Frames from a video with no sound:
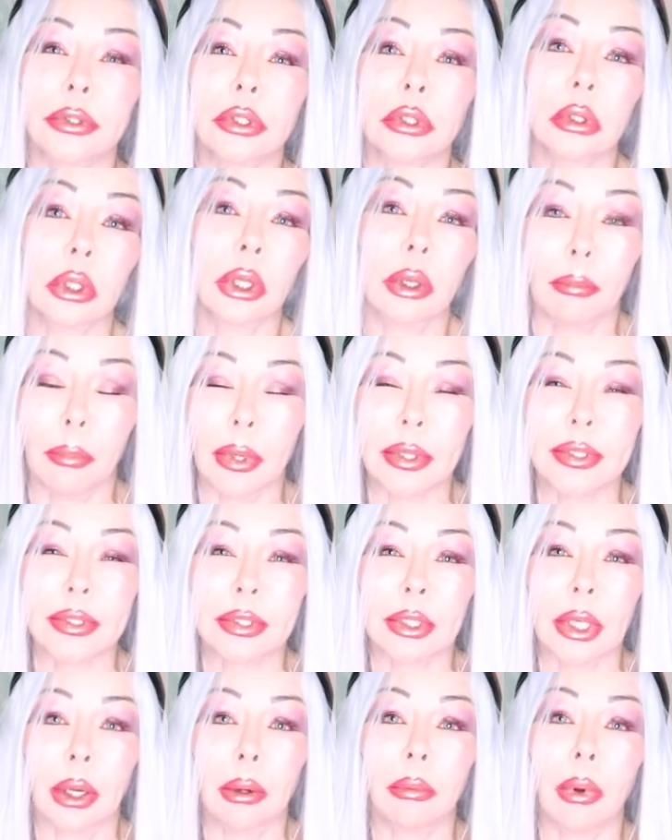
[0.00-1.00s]
to keep
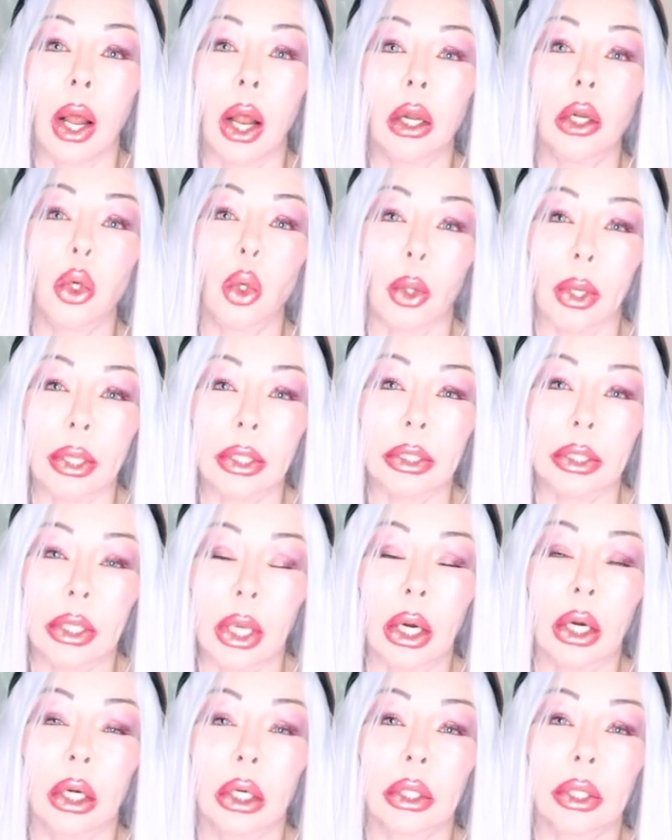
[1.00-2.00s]
myself looking
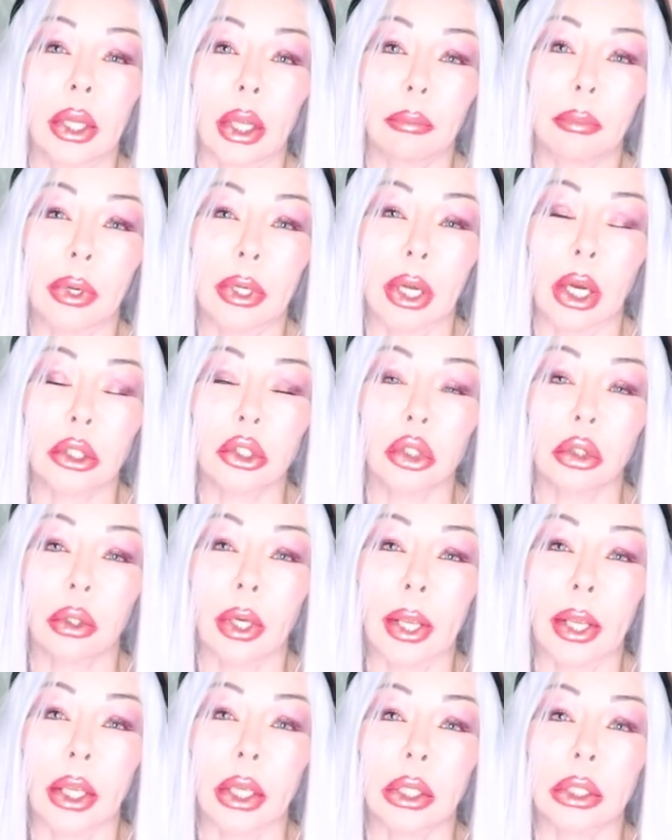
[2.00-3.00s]
younger than my
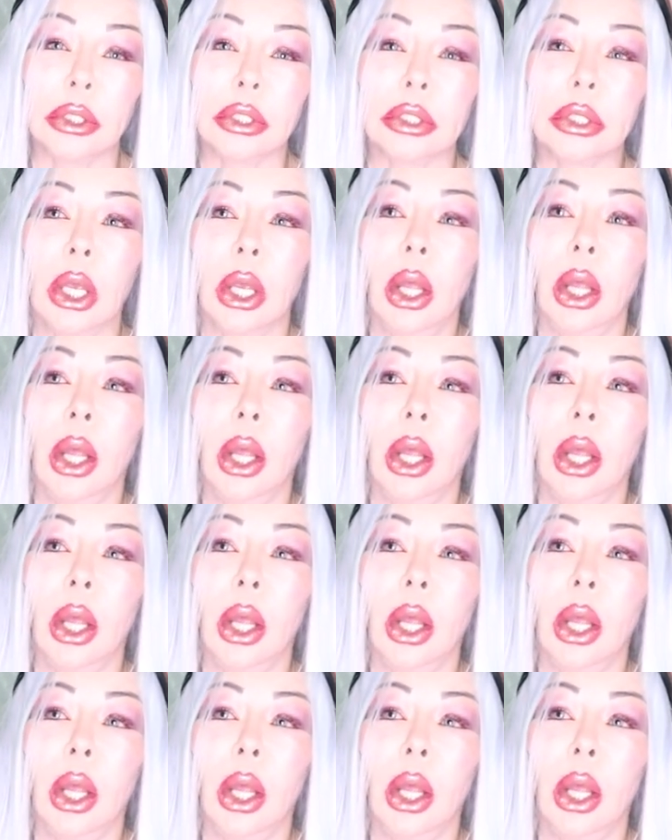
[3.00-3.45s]
natural age.